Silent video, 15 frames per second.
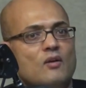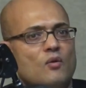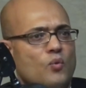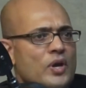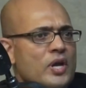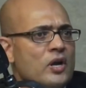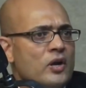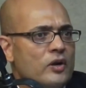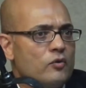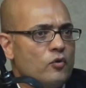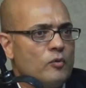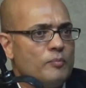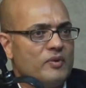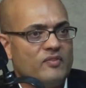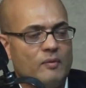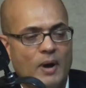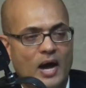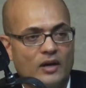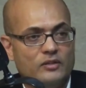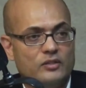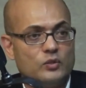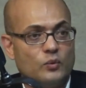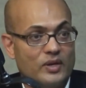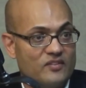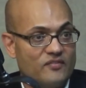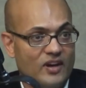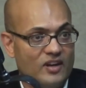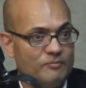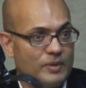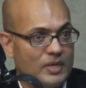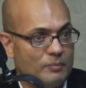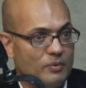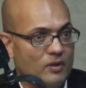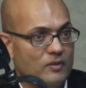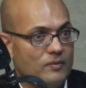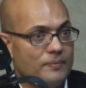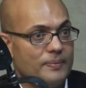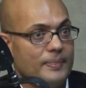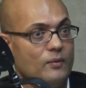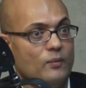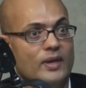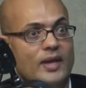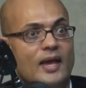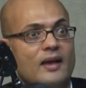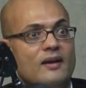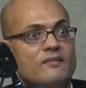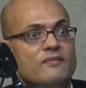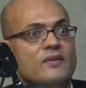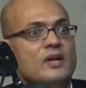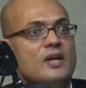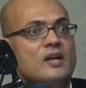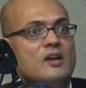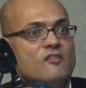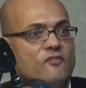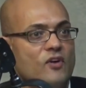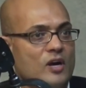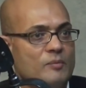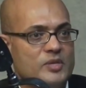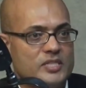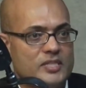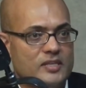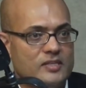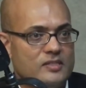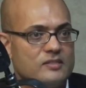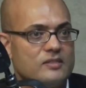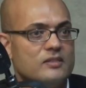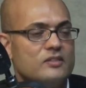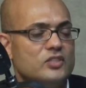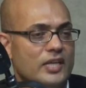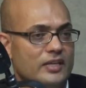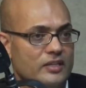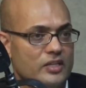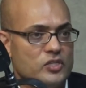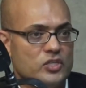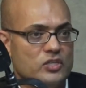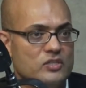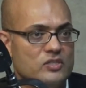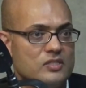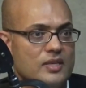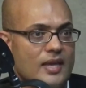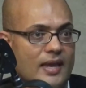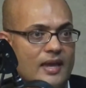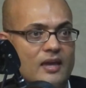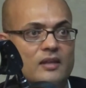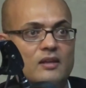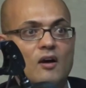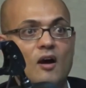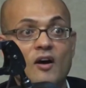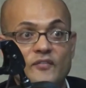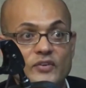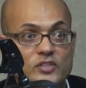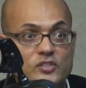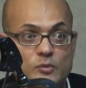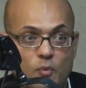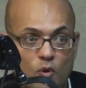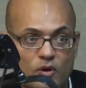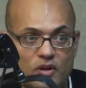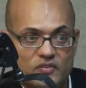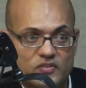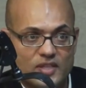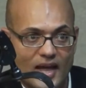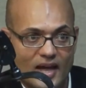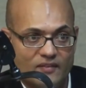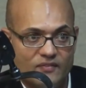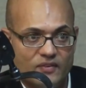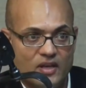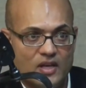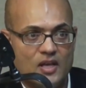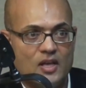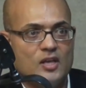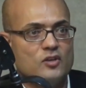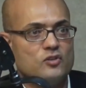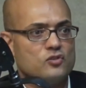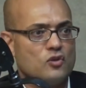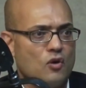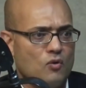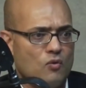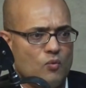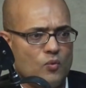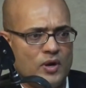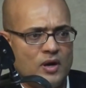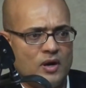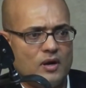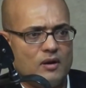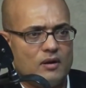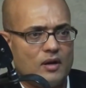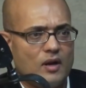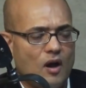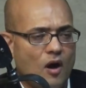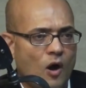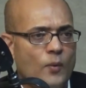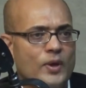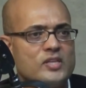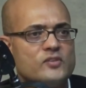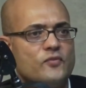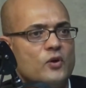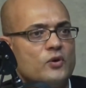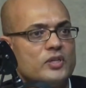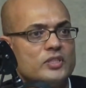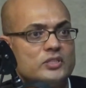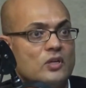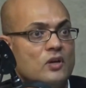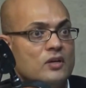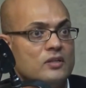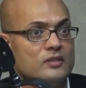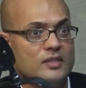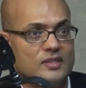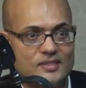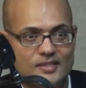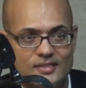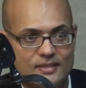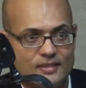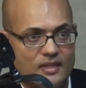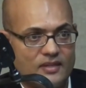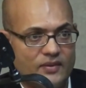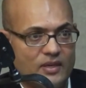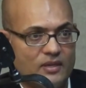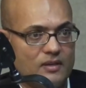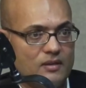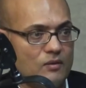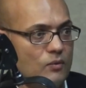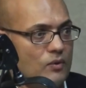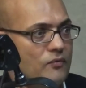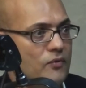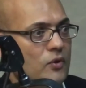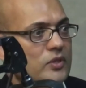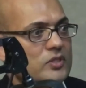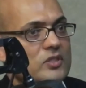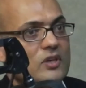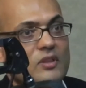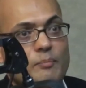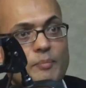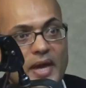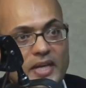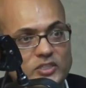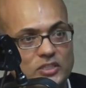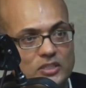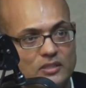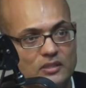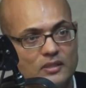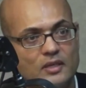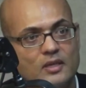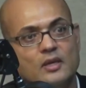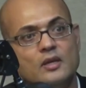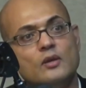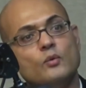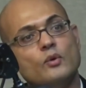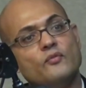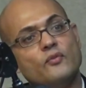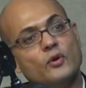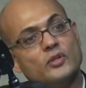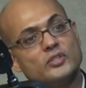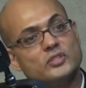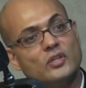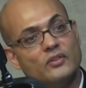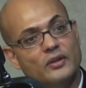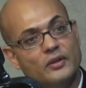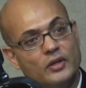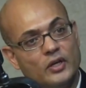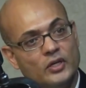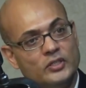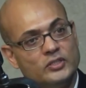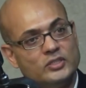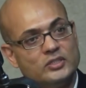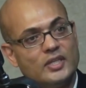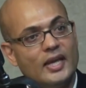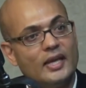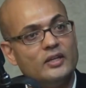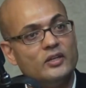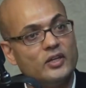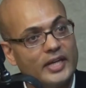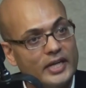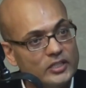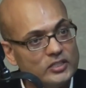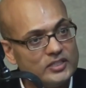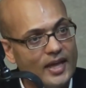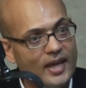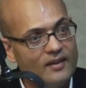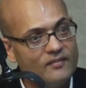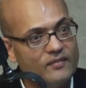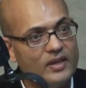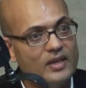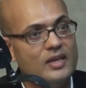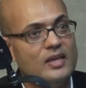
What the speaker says: We are a group of about 25 people. We have pharmacists, technicians, and office supportive staff. So we're always focused on assisted living. We're focused on the patient. We're focused on the nurse and her care staff.